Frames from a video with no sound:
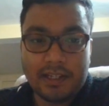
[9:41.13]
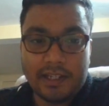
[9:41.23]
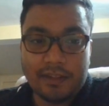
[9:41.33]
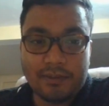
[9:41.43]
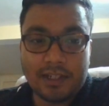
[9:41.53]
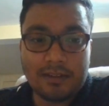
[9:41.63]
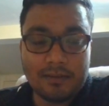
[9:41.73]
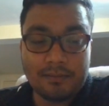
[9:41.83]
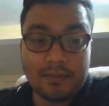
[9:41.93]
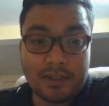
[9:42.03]
If the
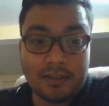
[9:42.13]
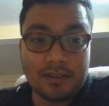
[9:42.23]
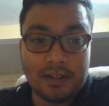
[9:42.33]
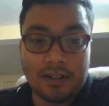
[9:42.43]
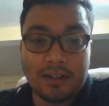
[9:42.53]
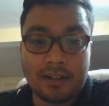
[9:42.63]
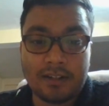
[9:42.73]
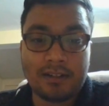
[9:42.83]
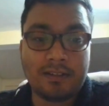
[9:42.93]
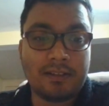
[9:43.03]

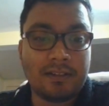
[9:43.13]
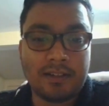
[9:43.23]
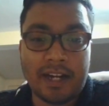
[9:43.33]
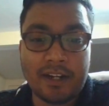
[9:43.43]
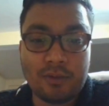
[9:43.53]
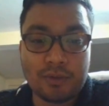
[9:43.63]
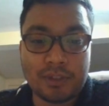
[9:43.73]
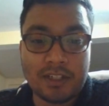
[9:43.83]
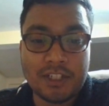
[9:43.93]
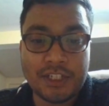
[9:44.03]
knight goes
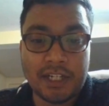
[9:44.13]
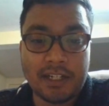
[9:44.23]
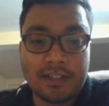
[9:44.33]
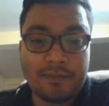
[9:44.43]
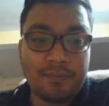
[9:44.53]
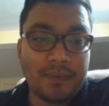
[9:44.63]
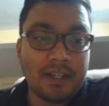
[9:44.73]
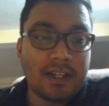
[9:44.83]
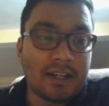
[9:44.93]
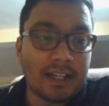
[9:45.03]
on g8,
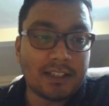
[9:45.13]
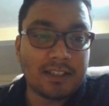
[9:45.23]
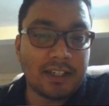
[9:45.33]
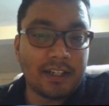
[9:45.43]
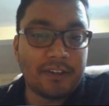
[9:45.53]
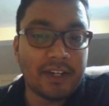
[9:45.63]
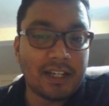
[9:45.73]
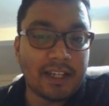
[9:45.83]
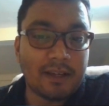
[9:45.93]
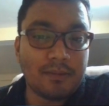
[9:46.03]
rather than in
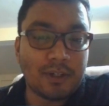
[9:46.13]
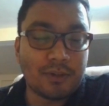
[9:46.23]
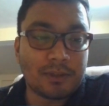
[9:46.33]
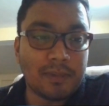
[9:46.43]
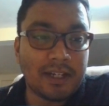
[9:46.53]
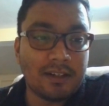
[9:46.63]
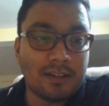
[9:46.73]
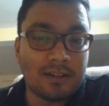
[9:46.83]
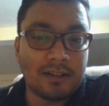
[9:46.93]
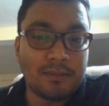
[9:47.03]
real game it was played
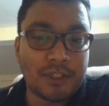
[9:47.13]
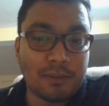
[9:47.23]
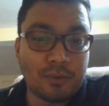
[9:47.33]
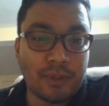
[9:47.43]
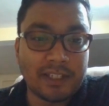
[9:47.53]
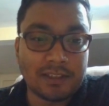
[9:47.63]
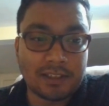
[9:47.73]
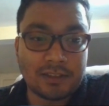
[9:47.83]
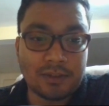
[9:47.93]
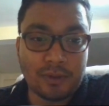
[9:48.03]
bishop to
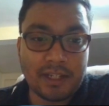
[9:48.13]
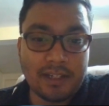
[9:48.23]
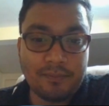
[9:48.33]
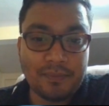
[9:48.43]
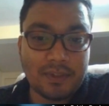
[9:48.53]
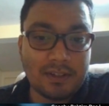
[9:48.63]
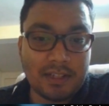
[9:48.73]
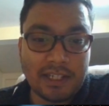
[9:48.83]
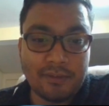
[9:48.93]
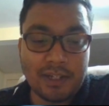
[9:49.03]
a6. Okay,
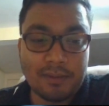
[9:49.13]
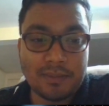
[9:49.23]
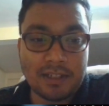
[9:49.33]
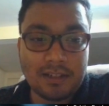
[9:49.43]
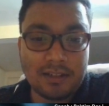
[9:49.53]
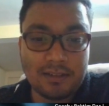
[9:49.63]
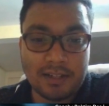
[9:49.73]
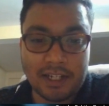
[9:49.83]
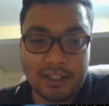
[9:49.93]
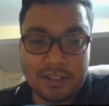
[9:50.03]
giving up the
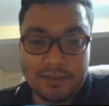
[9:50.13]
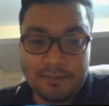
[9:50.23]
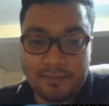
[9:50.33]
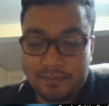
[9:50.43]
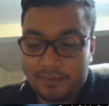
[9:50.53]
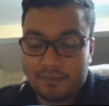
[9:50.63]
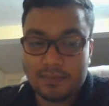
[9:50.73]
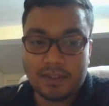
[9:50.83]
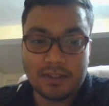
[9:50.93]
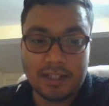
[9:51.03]
knight.
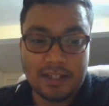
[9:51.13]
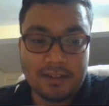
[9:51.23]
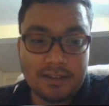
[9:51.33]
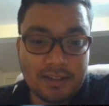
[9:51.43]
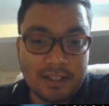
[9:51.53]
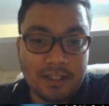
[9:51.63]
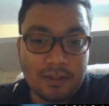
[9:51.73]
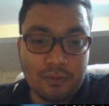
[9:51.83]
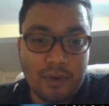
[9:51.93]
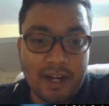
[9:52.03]
Then
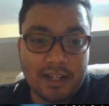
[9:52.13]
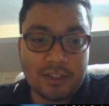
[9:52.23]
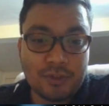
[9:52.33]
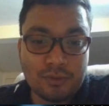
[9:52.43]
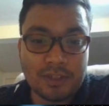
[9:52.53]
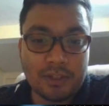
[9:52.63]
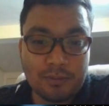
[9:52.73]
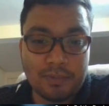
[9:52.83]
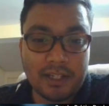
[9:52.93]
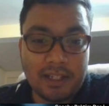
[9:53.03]
white has chosen to
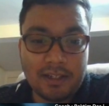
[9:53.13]
play